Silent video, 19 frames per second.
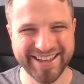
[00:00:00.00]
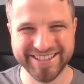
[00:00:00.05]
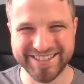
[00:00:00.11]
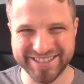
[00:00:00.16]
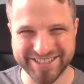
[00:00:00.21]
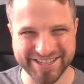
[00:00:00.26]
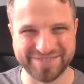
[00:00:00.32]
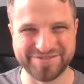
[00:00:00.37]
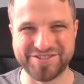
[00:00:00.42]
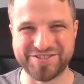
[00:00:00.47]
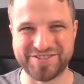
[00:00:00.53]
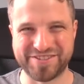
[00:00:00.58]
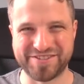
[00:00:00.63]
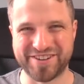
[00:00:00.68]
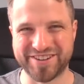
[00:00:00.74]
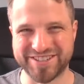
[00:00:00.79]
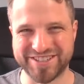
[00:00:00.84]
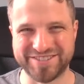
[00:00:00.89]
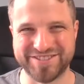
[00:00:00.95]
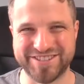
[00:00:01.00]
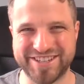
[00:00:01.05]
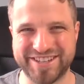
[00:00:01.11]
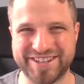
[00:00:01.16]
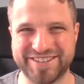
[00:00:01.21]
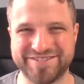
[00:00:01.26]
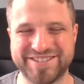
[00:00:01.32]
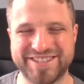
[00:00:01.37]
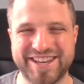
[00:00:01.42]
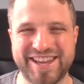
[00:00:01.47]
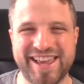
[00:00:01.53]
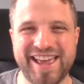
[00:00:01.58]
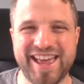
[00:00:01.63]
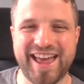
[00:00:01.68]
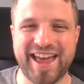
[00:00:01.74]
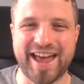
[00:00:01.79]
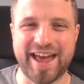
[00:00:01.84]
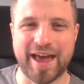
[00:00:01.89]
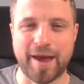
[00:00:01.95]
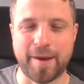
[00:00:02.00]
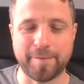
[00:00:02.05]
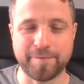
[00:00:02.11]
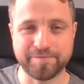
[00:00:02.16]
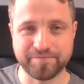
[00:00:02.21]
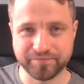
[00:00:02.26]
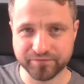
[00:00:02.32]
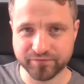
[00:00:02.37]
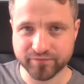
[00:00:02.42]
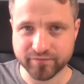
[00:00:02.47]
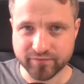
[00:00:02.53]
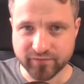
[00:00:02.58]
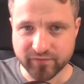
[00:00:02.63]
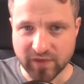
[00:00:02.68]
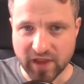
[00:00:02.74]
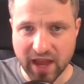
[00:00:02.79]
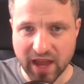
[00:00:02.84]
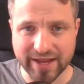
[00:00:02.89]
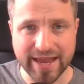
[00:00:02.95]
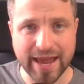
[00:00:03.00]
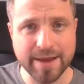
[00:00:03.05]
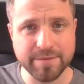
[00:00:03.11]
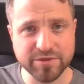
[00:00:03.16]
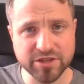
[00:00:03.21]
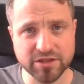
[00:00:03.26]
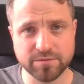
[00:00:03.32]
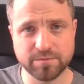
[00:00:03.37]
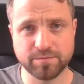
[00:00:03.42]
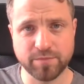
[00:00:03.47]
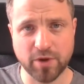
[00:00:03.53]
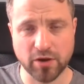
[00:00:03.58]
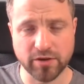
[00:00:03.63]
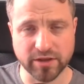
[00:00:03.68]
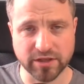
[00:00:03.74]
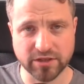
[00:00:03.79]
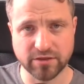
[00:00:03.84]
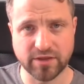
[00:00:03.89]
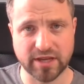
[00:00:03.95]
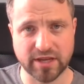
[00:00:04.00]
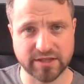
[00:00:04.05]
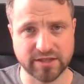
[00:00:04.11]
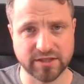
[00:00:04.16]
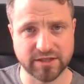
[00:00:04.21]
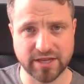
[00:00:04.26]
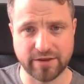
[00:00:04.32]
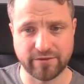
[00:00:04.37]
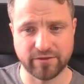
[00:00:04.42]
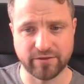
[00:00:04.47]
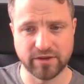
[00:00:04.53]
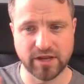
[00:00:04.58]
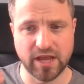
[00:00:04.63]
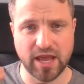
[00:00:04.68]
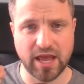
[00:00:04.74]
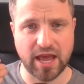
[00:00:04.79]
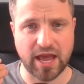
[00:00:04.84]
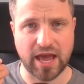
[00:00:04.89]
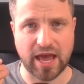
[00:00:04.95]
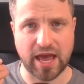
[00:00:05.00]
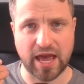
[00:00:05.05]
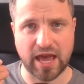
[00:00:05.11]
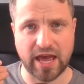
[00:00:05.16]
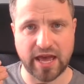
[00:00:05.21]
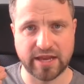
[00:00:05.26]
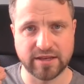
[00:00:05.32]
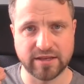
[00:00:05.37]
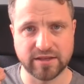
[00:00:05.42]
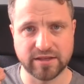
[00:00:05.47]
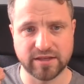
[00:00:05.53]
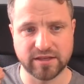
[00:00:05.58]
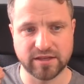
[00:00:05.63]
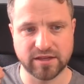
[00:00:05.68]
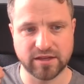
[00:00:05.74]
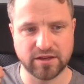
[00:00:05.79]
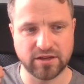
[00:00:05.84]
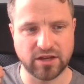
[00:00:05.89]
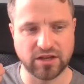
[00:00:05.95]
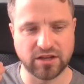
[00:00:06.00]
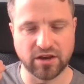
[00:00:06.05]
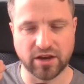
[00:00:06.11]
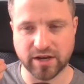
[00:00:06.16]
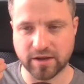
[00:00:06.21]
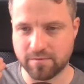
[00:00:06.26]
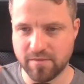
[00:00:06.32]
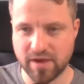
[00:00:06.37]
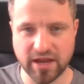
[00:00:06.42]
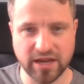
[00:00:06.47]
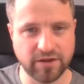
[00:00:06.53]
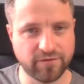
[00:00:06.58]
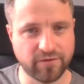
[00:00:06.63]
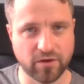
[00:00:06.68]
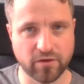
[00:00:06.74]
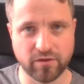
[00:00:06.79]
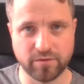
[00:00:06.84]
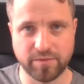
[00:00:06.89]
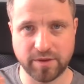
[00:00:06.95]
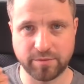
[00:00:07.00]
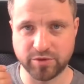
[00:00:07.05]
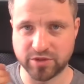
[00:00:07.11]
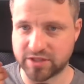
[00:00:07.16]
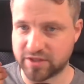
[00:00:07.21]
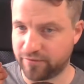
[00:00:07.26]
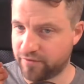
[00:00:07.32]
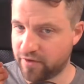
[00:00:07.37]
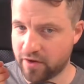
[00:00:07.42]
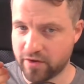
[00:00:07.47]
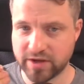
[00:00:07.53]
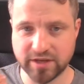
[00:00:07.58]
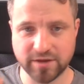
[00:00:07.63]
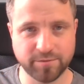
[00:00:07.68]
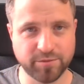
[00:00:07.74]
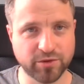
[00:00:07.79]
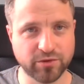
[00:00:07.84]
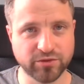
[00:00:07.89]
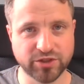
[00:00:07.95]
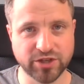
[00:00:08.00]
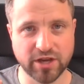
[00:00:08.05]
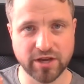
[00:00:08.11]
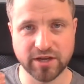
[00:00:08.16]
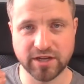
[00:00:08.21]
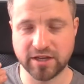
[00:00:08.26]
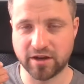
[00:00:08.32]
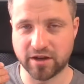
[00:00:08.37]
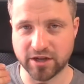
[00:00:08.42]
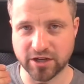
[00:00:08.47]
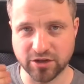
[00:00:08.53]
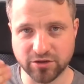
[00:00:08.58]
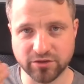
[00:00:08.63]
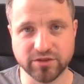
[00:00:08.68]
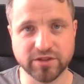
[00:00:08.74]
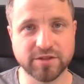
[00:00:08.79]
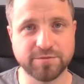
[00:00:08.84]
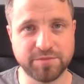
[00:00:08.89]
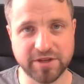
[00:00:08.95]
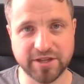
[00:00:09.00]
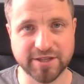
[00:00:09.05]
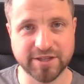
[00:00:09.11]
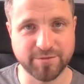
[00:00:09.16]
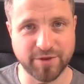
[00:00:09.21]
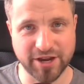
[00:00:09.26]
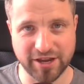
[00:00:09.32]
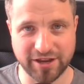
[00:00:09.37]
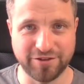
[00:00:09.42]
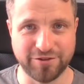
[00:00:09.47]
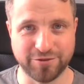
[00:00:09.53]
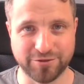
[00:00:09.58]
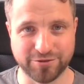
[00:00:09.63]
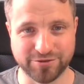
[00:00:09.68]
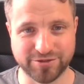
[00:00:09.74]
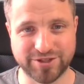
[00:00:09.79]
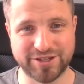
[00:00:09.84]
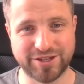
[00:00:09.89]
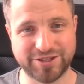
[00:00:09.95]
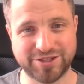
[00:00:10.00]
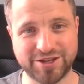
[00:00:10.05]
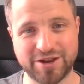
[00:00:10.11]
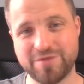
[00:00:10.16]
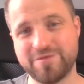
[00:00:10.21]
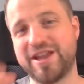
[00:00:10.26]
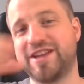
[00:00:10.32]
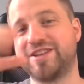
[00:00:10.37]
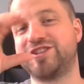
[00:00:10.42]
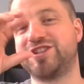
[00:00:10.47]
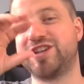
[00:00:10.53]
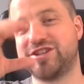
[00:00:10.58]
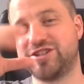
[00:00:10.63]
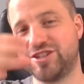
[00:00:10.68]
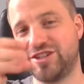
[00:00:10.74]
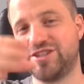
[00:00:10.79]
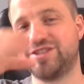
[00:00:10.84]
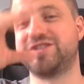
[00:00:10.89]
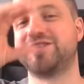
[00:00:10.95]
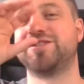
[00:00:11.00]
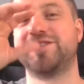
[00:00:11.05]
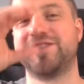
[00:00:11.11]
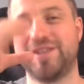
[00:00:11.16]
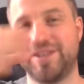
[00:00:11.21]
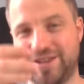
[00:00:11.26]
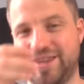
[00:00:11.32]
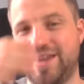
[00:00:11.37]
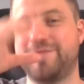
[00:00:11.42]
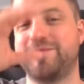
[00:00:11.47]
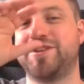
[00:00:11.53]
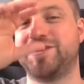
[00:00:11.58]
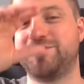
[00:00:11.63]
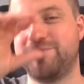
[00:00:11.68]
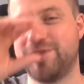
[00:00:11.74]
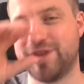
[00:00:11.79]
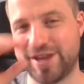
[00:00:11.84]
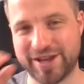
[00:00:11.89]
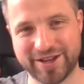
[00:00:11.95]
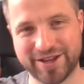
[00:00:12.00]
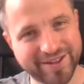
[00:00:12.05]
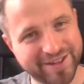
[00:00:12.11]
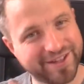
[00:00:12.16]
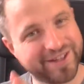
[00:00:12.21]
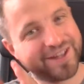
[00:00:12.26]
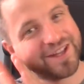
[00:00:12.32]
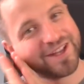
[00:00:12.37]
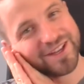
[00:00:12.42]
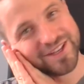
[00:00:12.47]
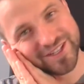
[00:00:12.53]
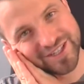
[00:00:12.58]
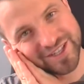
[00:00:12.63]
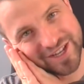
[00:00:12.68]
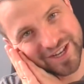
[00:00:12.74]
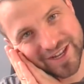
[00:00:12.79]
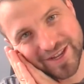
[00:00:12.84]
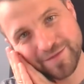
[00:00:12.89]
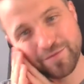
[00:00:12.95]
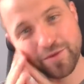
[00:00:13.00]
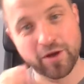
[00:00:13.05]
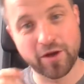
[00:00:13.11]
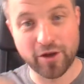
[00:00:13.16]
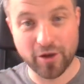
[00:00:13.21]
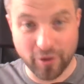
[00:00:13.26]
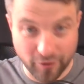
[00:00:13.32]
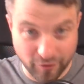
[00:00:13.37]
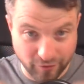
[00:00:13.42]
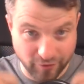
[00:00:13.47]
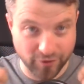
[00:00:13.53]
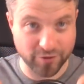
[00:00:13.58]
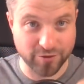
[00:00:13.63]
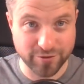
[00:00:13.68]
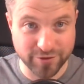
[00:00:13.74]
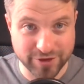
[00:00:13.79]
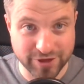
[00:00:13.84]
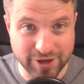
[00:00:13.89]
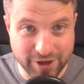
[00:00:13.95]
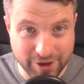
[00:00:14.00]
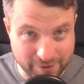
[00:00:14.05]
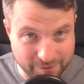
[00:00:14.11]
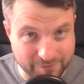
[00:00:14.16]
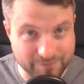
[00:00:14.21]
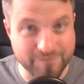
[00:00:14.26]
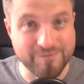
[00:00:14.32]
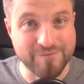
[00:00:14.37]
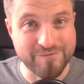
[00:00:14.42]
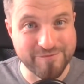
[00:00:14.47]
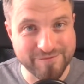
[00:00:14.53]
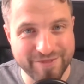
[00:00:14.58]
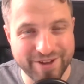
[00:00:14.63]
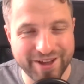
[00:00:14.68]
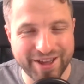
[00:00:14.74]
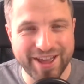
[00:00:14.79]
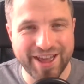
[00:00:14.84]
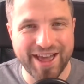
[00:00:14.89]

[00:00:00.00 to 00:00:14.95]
Dzisiaj mówimy o czymś innym. Um, I came to Poland in 2007 and like many foreign people, it's a very typical journey. I couldn't speak to my in laws. So we had gestures. That means beer, sleep, food. Mm.